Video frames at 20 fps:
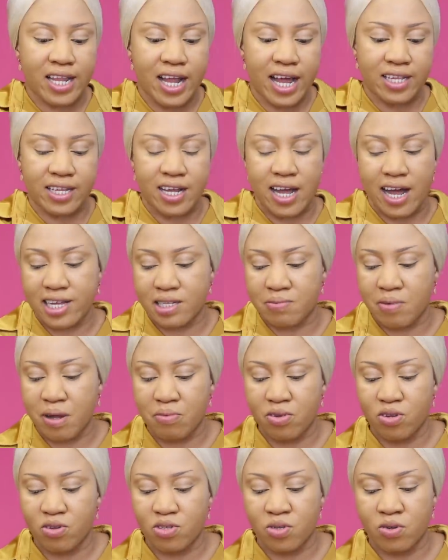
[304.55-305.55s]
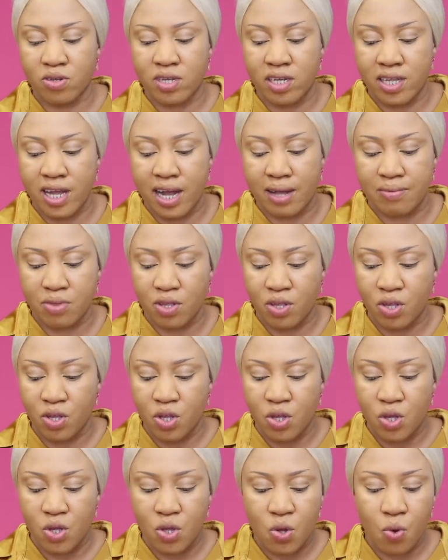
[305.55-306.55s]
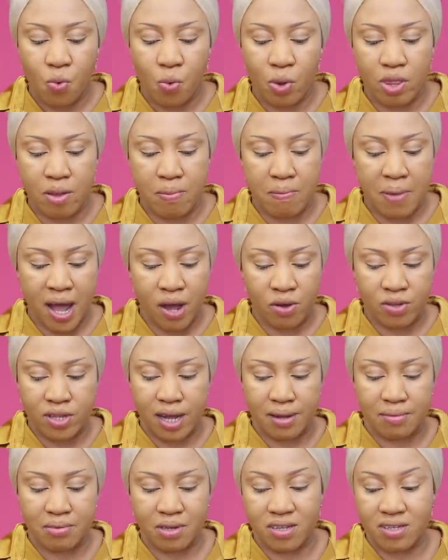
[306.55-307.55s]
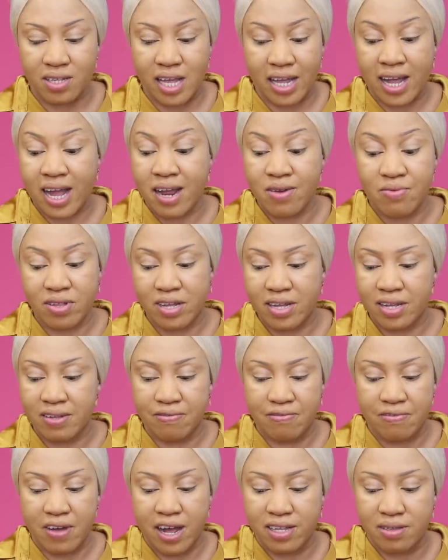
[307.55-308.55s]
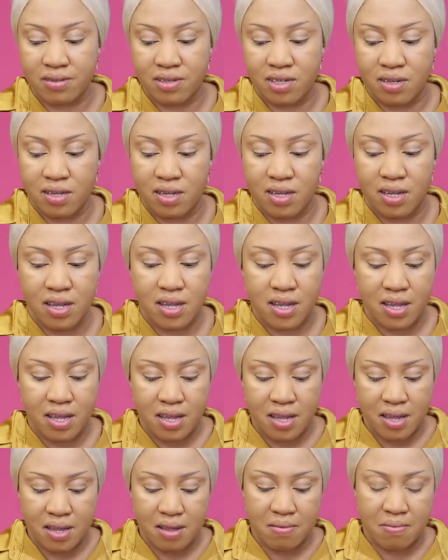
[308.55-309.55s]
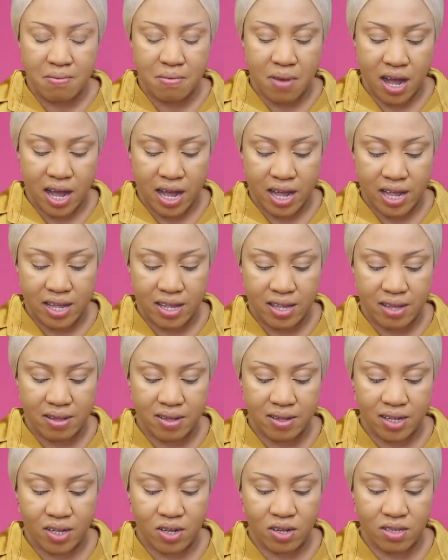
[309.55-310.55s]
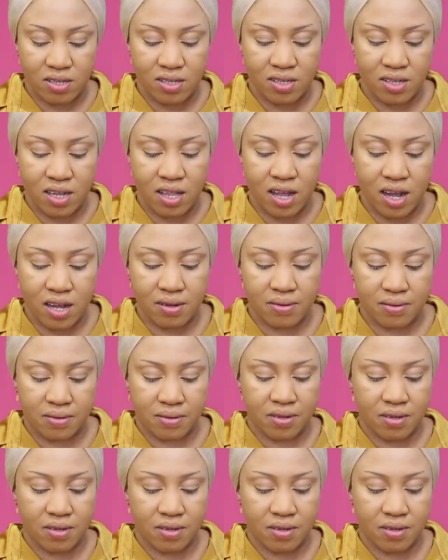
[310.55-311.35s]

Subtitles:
light, guys. But I'm going to tone it down with the powder because I can't really find my concealer.